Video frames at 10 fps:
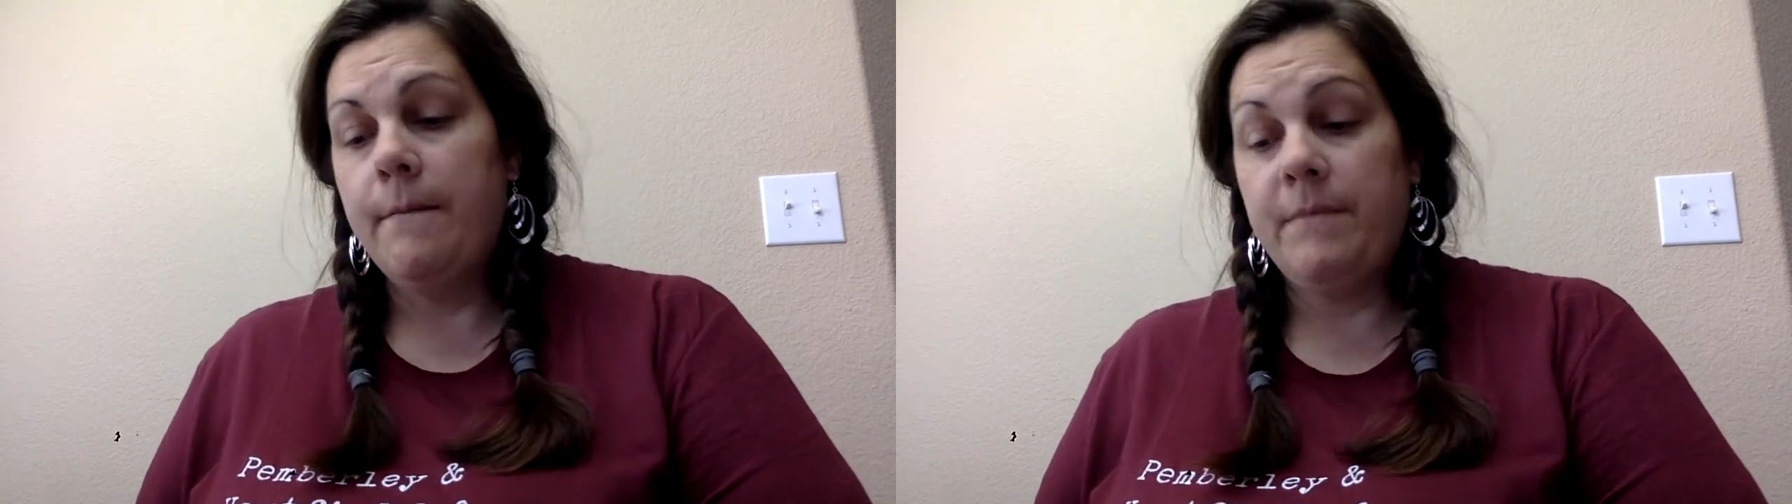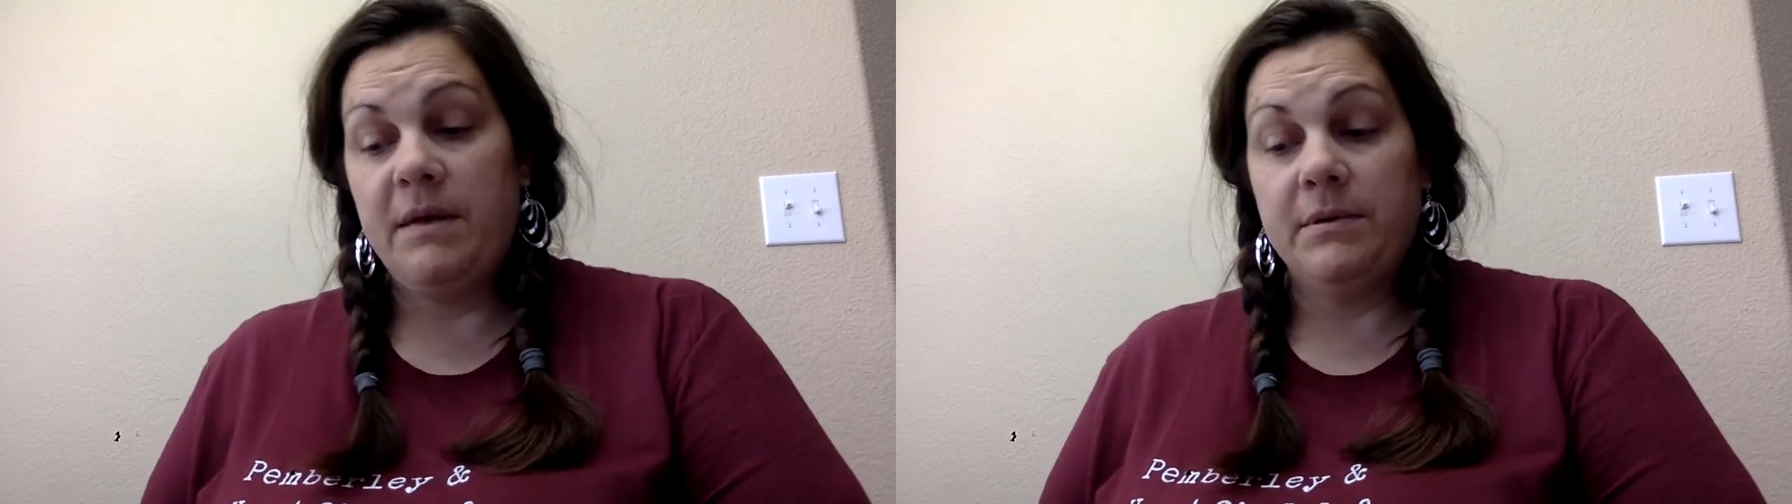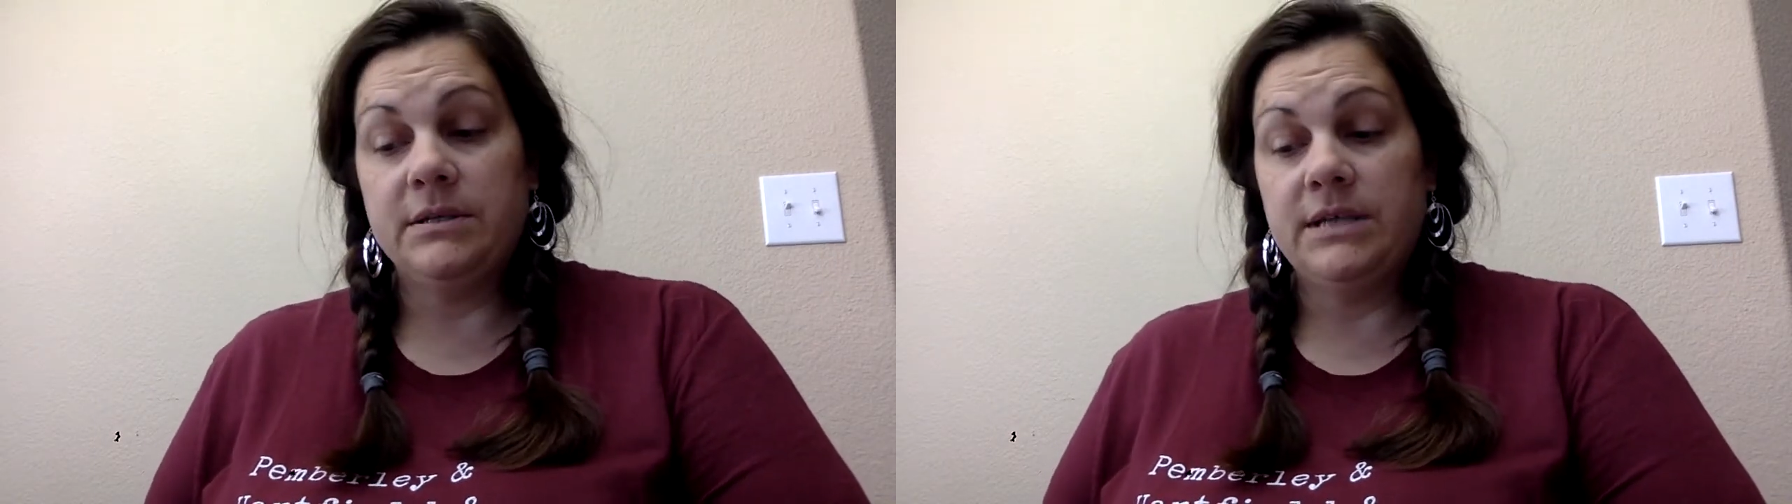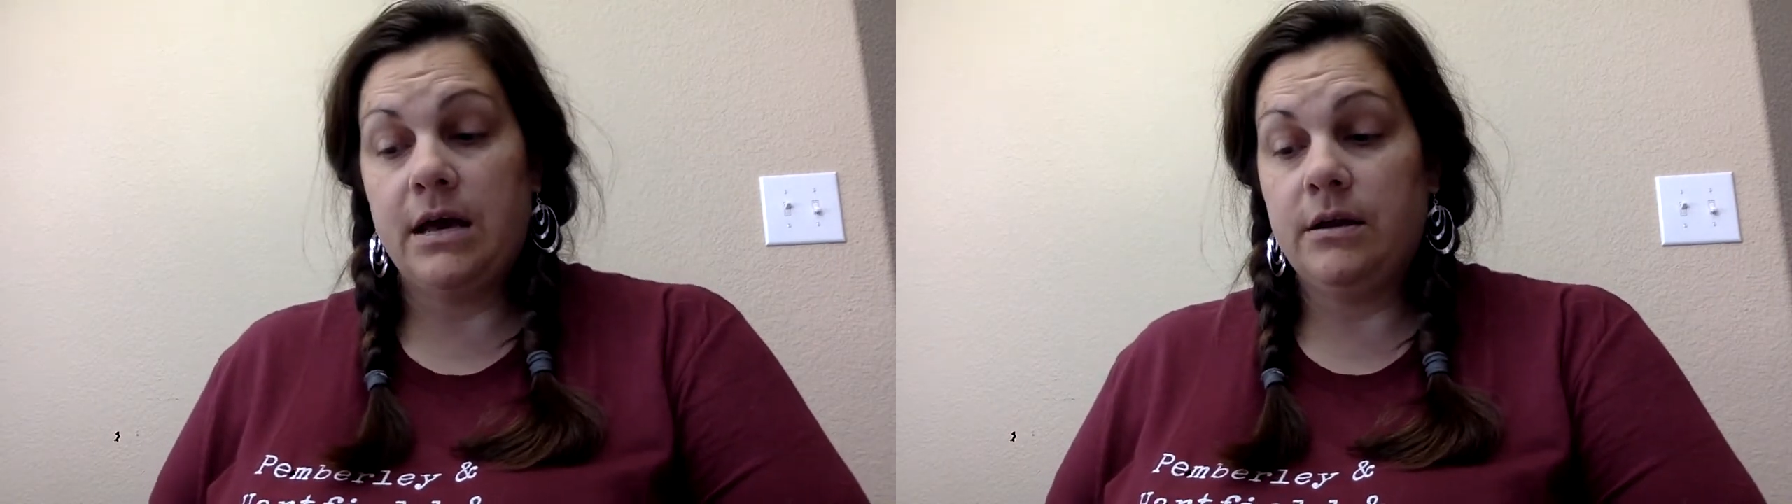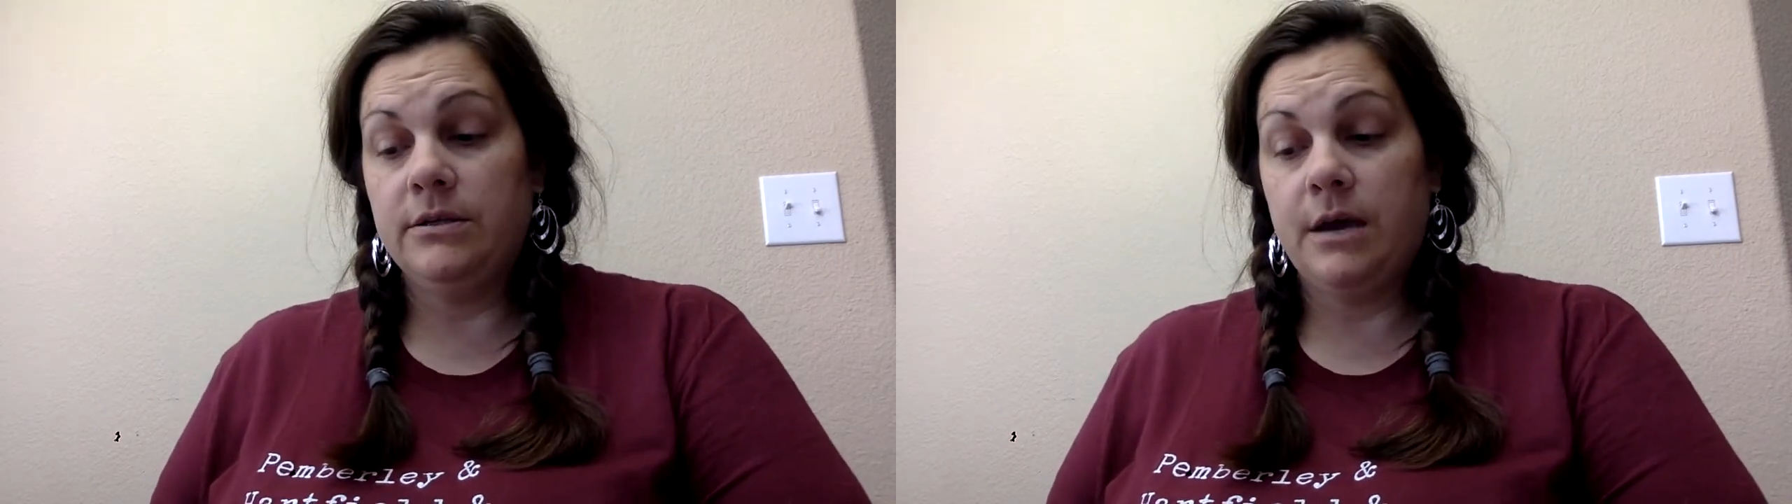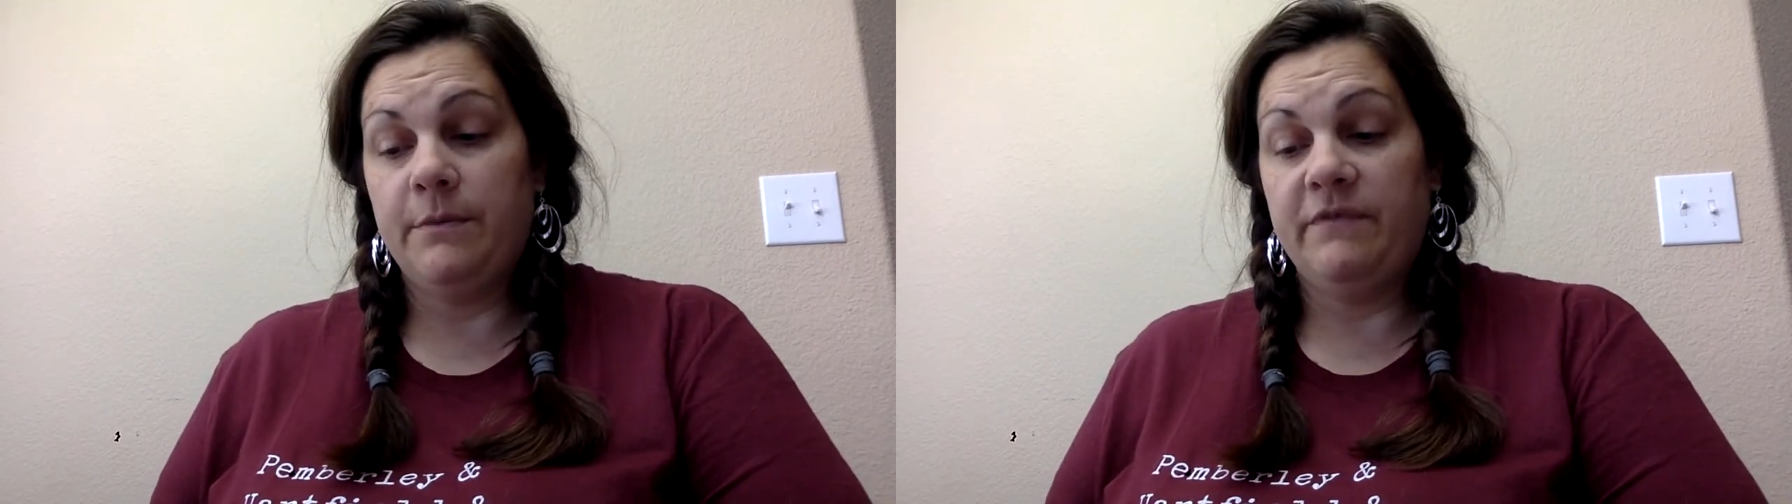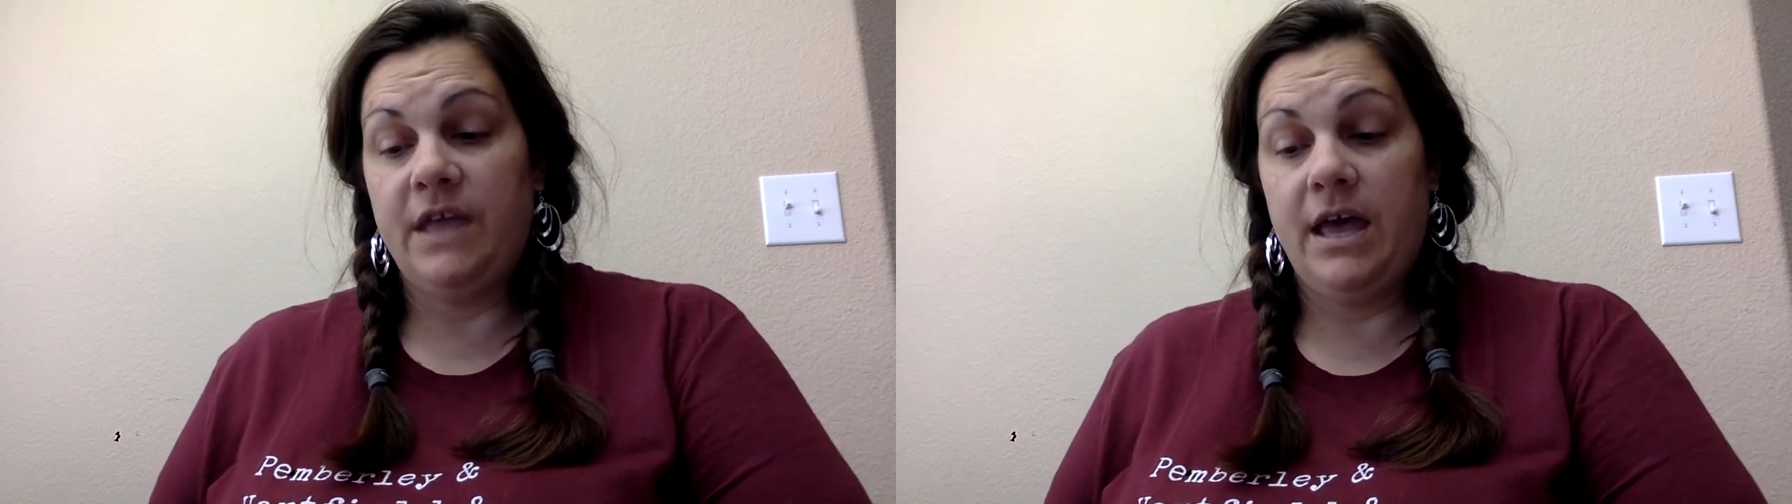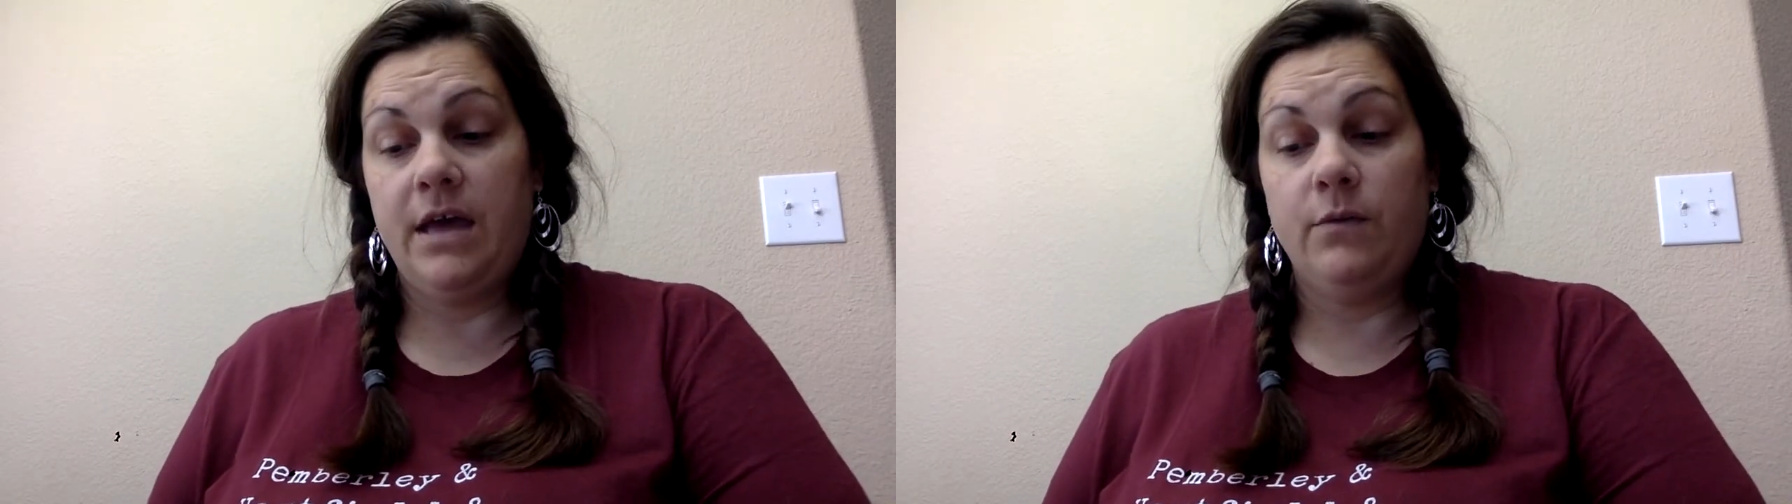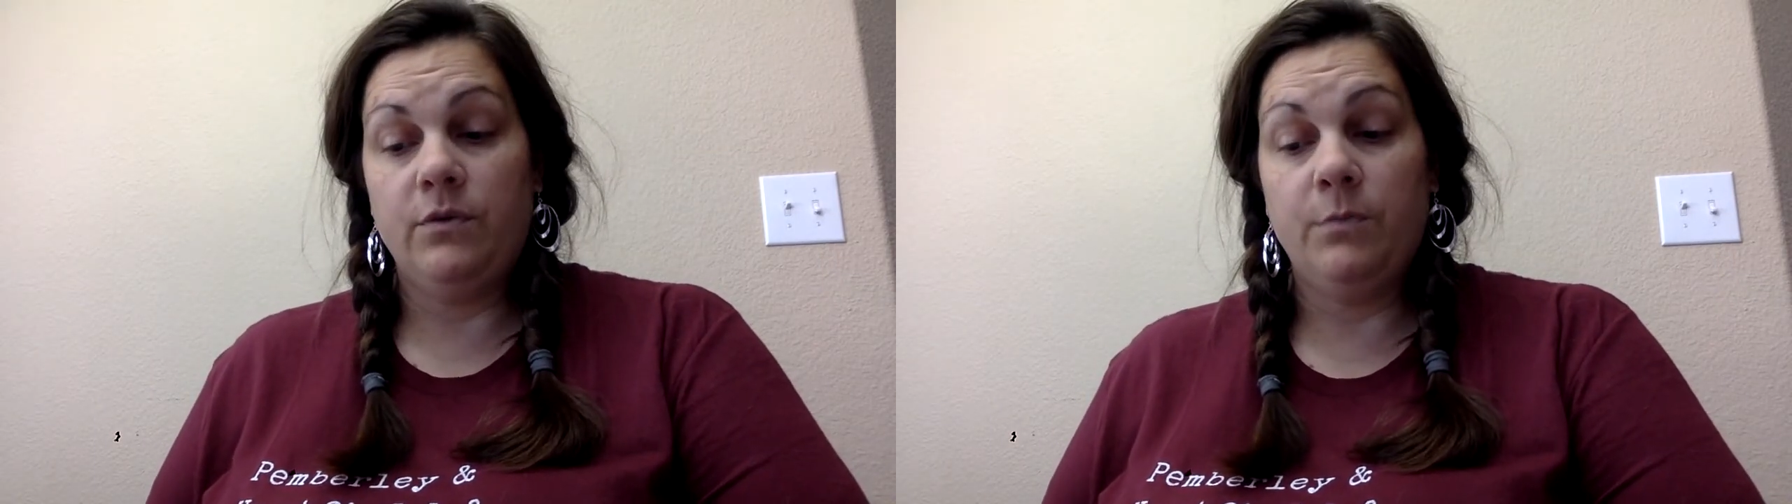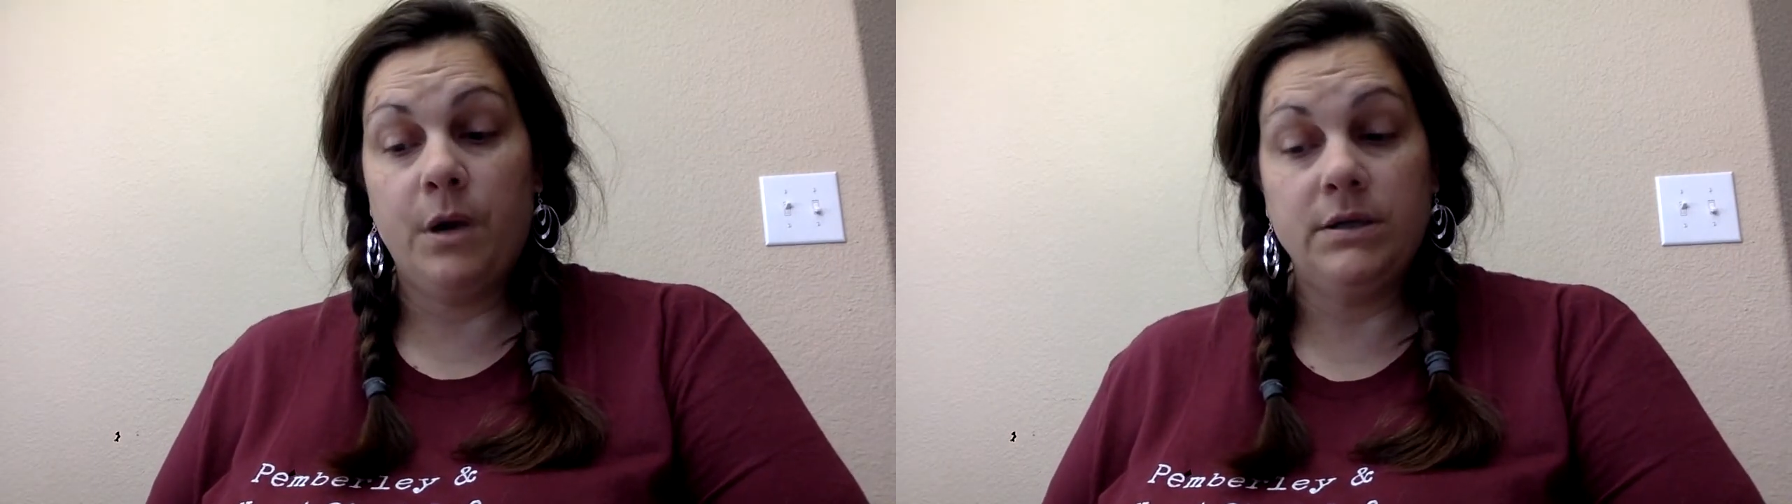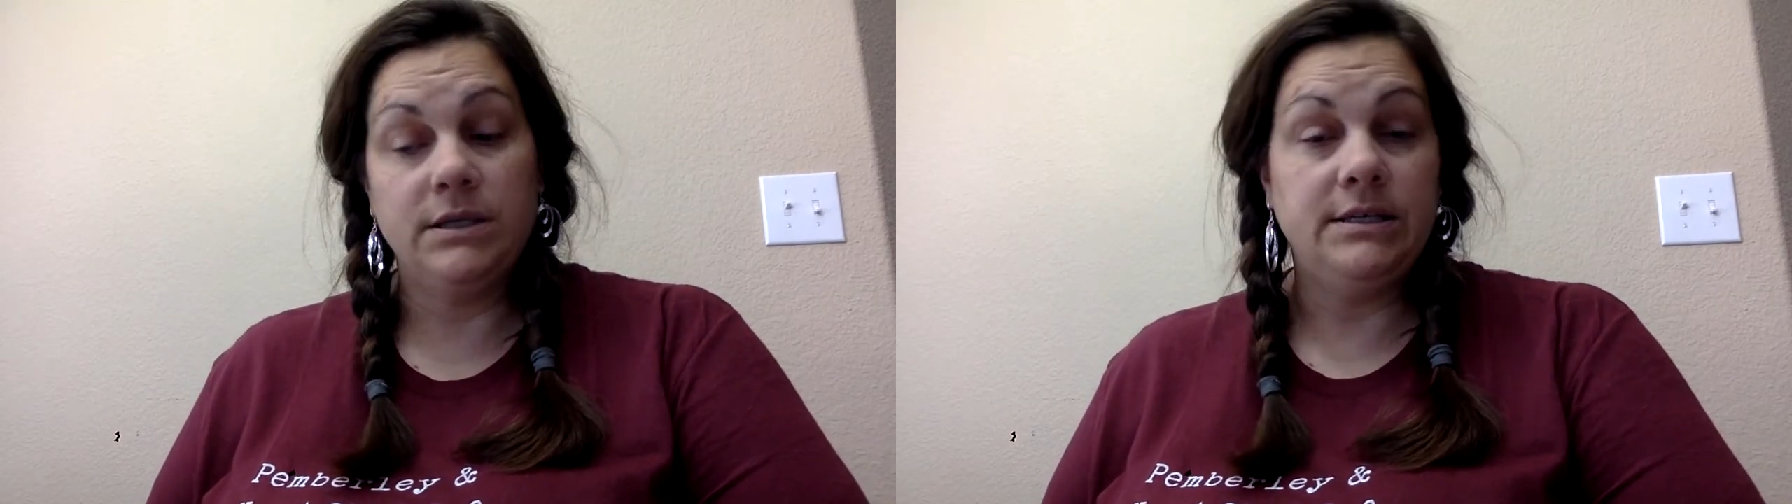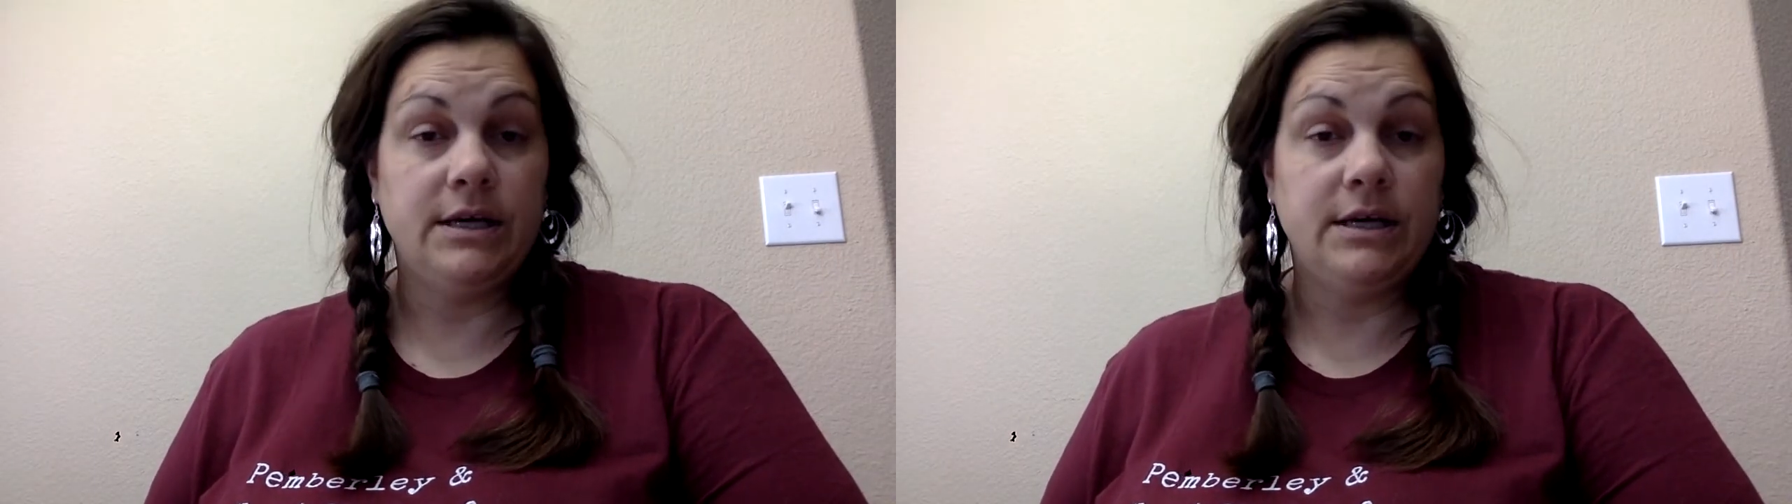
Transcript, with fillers: Maybelle sat on top of the hen with parsley